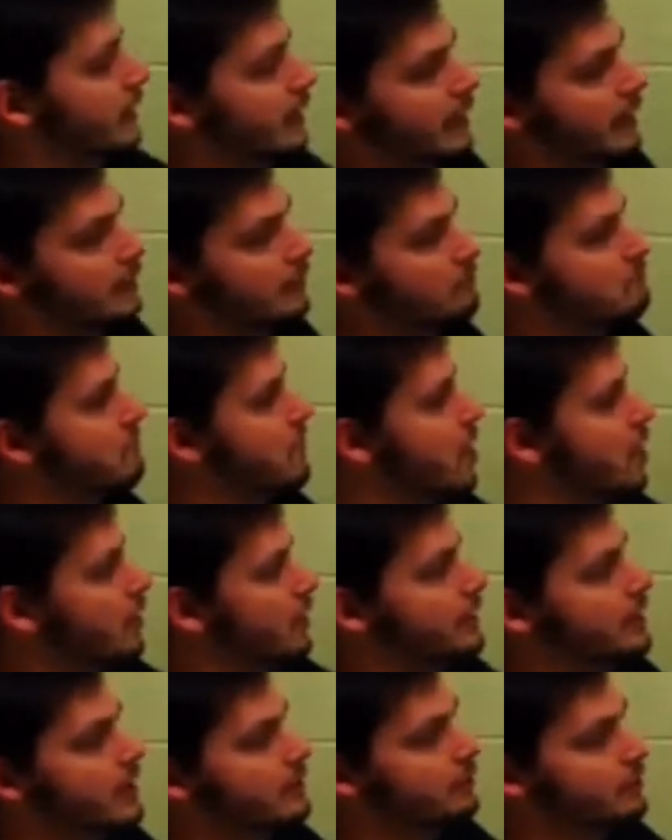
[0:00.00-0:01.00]
and
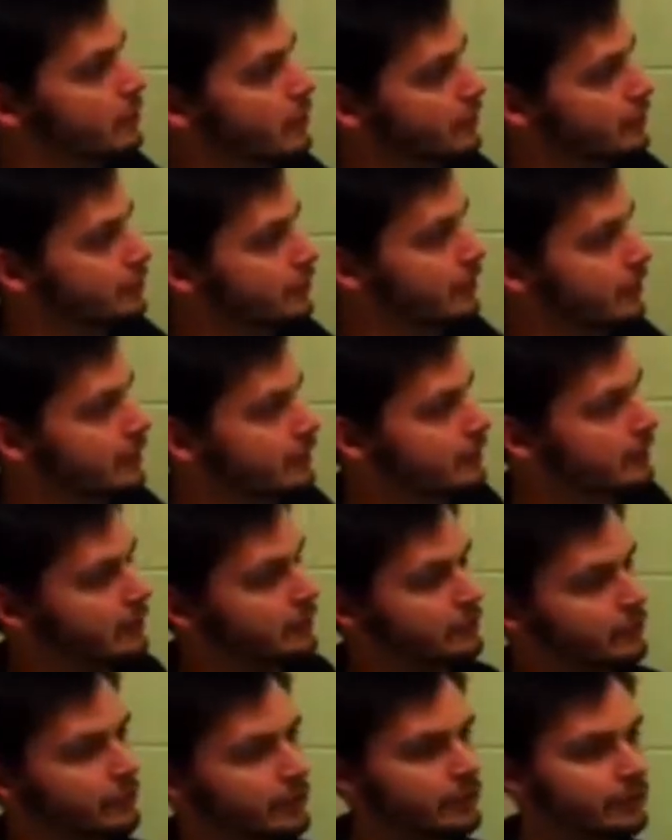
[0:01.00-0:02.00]
all the net force
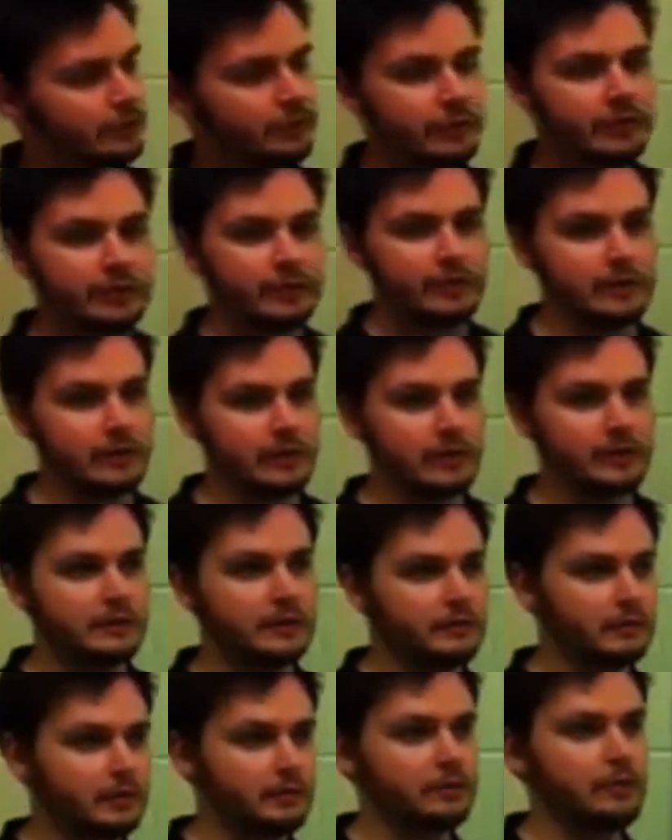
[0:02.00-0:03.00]
is just the
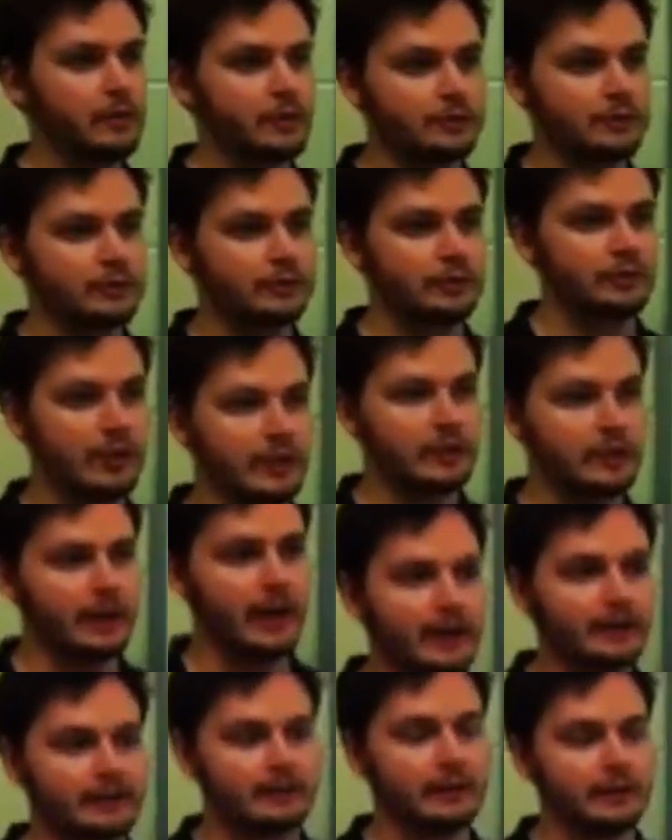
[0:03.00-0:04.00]
different forces that are
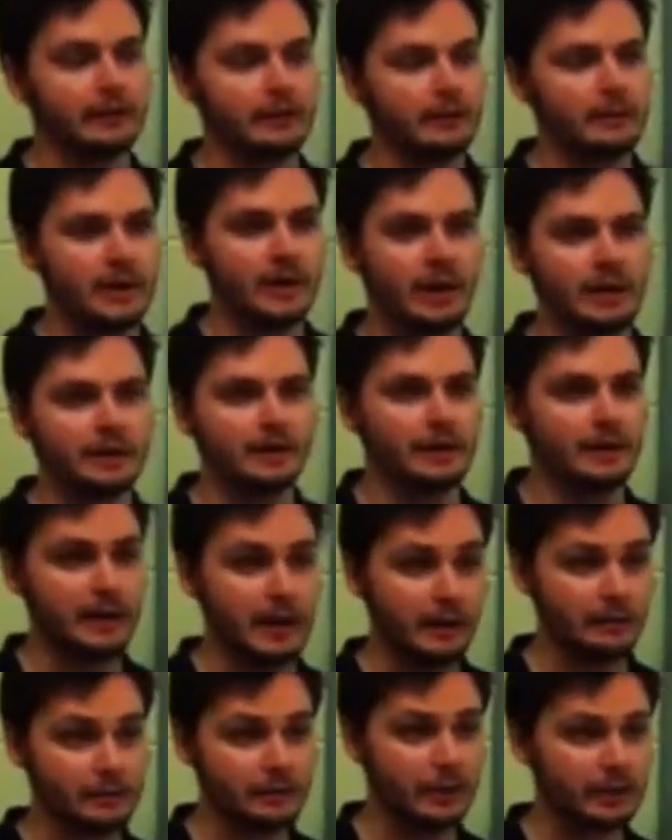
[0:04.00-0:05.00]
acting upon an
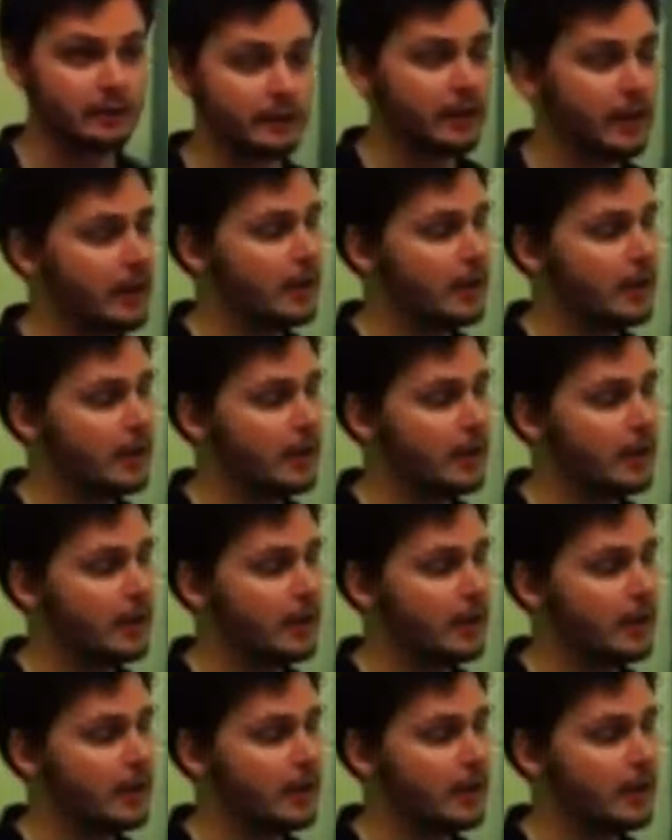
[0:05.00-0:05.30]
object.